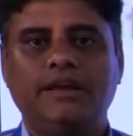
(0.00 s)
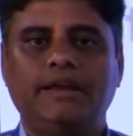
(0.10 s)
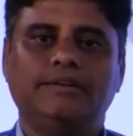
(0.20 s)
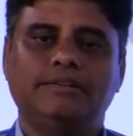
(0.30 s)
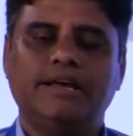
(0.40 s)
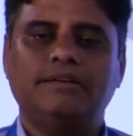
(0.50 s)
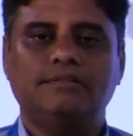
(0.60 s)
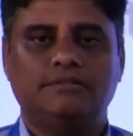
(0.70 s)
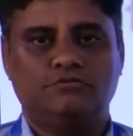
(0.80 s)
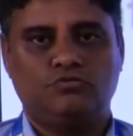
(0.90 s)
in their
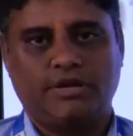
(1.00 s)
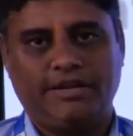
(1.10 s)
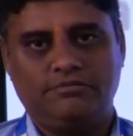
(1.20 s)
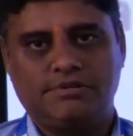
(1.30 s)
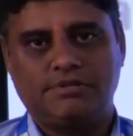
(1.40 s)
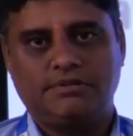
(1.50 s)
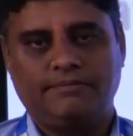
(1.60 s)
drives.